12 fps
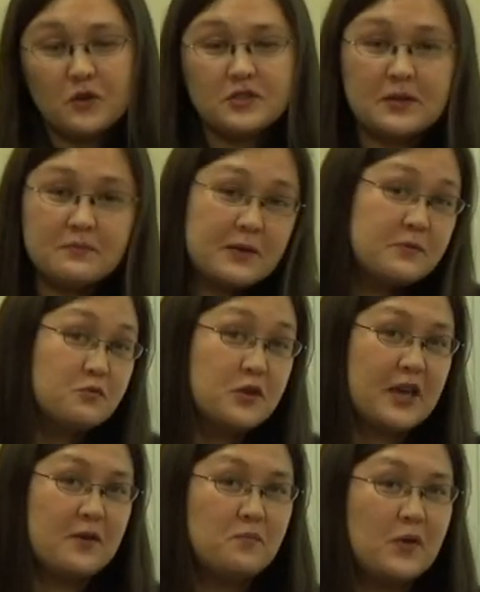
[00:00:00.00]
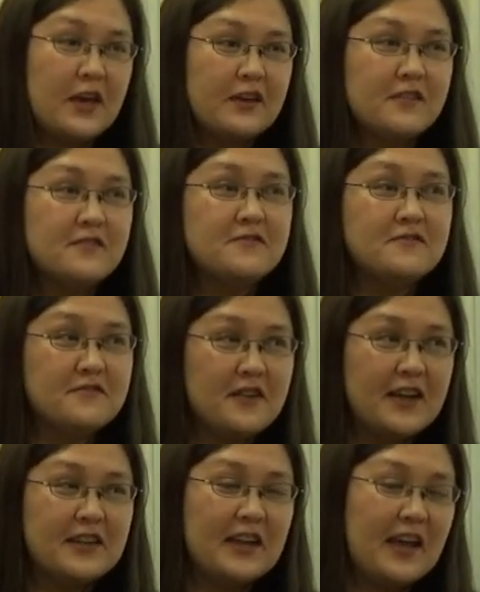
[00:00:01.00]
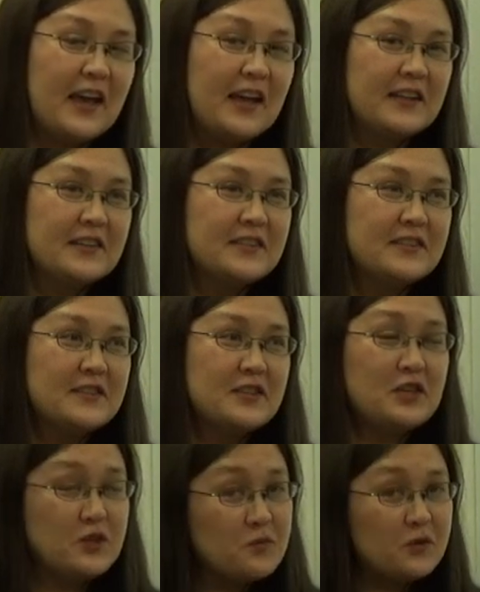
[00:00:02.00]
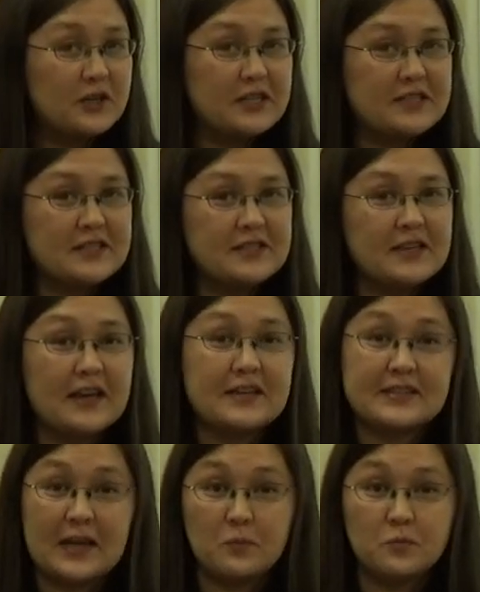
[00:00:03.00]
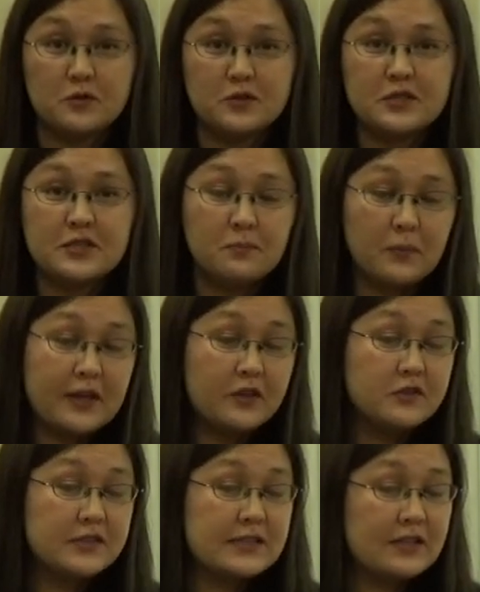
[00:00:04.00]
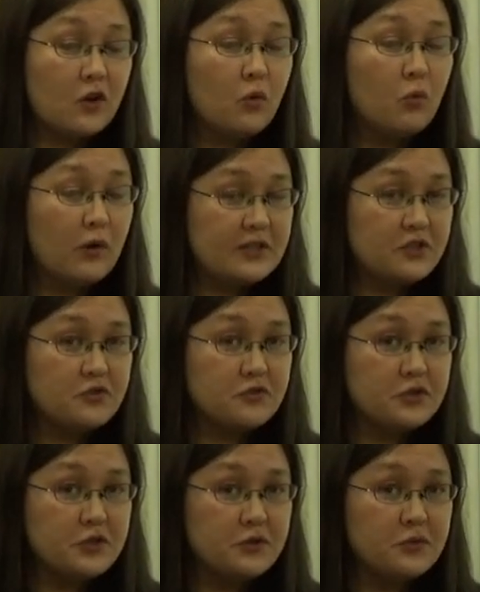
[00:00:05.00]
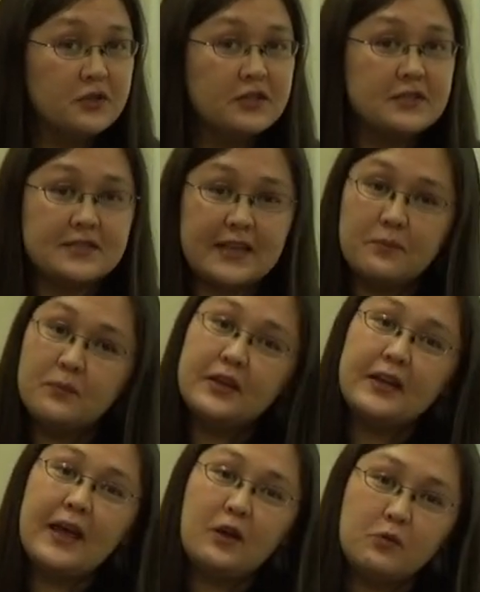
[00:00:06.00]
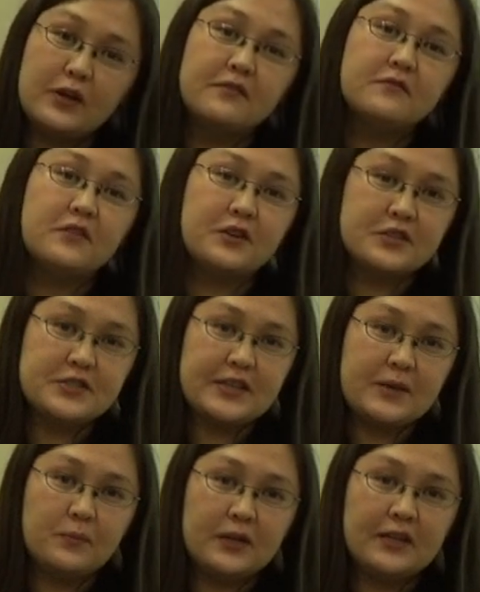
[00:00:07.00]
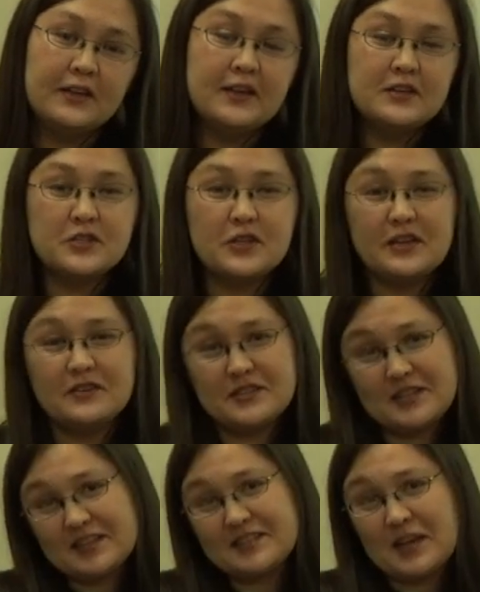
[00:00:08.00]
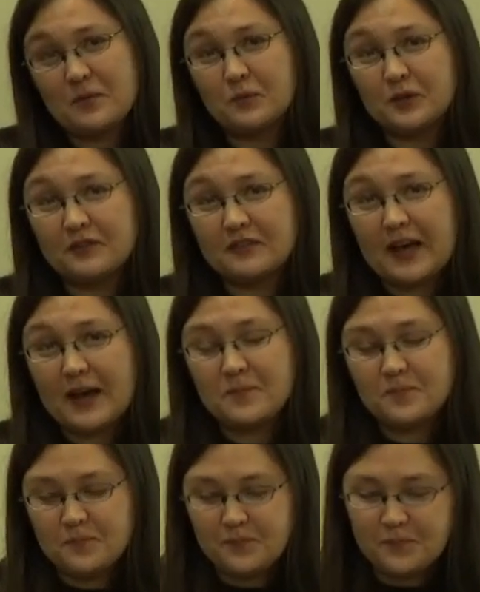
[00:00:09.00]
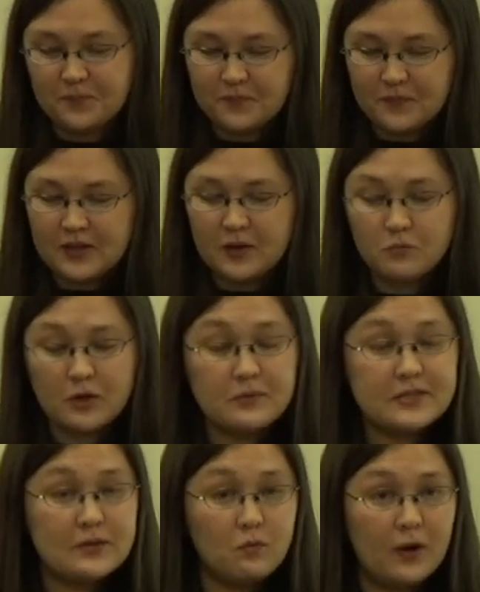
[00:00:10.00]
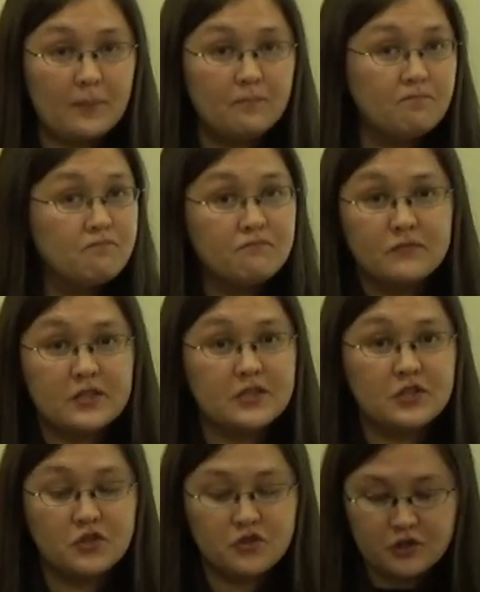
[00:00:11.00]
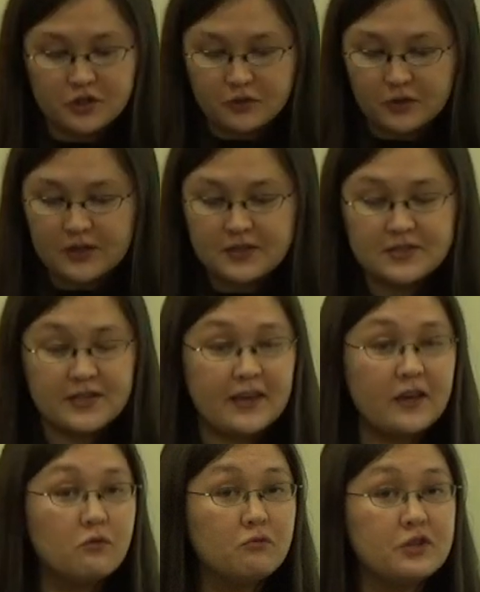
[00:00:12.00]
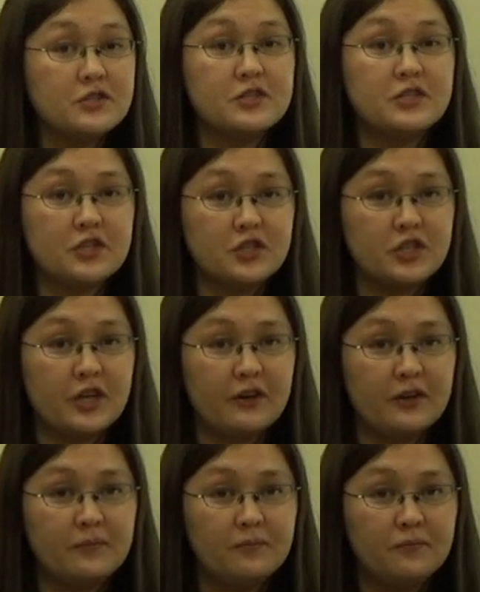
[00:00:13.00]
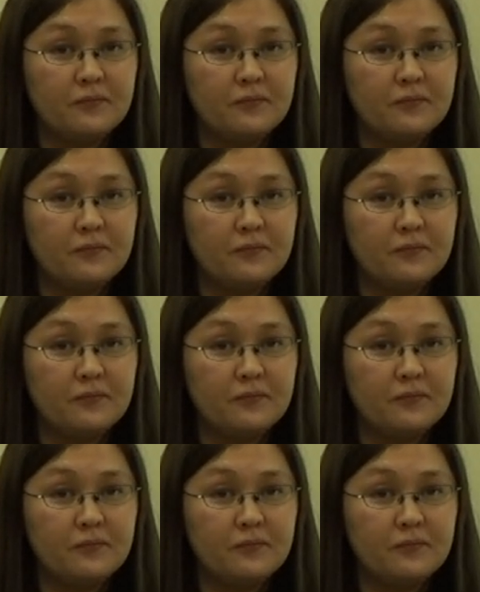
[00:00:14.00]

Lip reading: Sometimes we can make fun and humorous examples by using 1 true statement and 1 false statement. So here's an example of that. Premise 1, this is true. Seiya reads a dictionary.